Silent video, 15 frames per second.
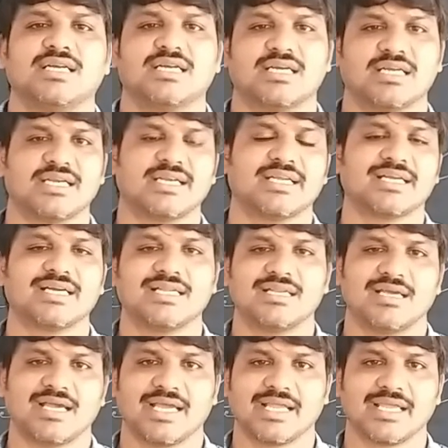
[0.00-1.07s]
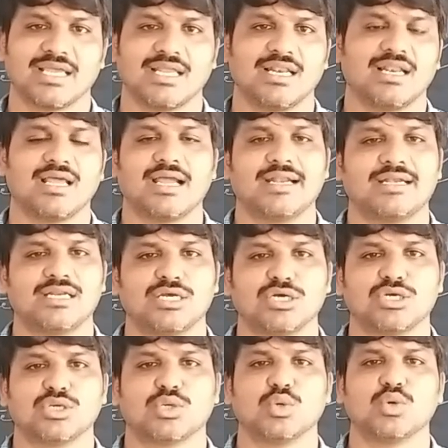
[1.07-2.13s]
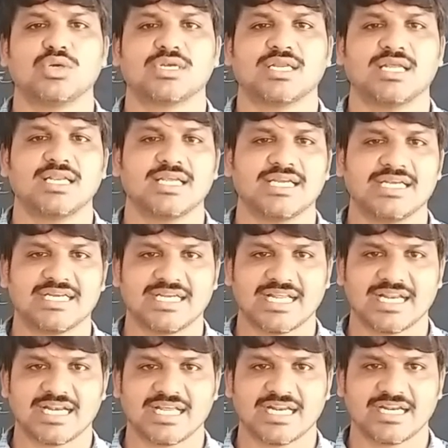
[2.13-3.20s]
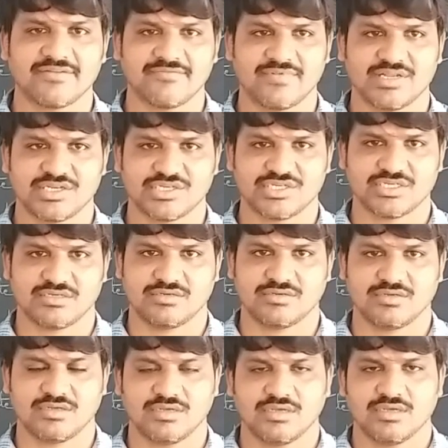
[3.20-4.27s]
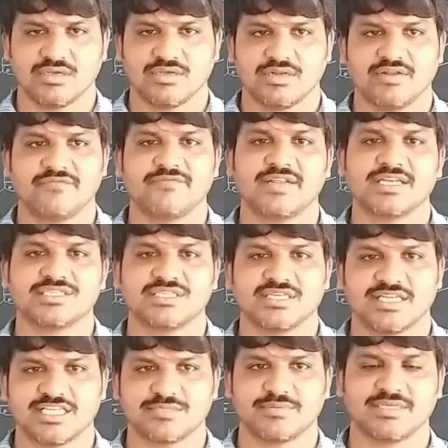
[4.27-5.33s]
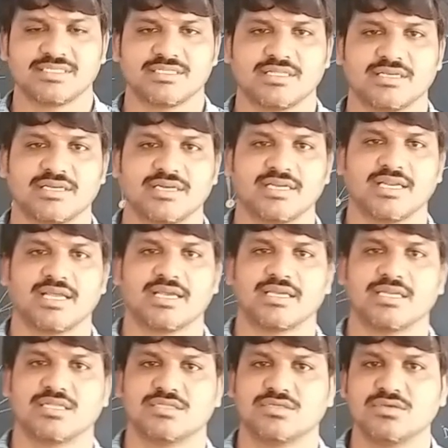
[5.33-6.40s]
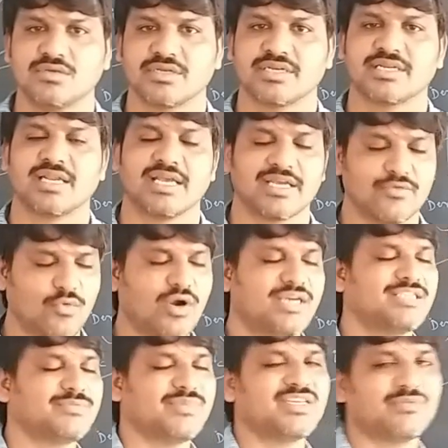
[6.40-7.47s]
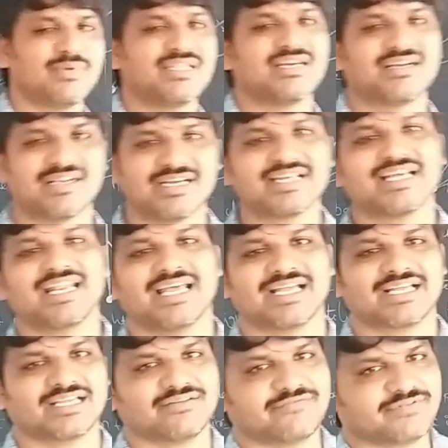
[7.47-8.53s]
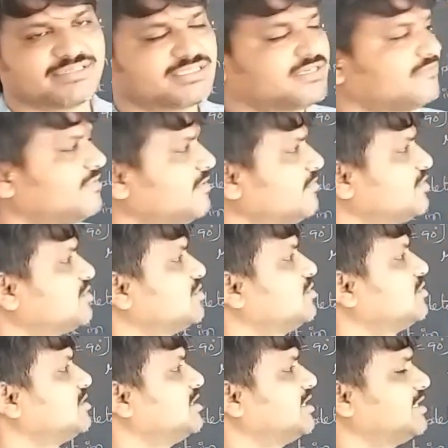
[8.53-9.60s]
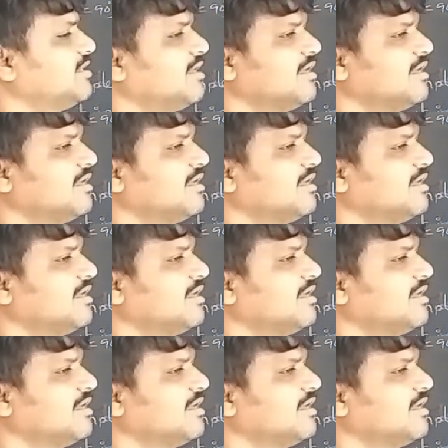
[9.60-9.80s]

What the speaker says: critical angle and a total internal reflection. Refraction takes place in the critical angle also. Critical angle, what is meant by the critical angle? First of all, we should know that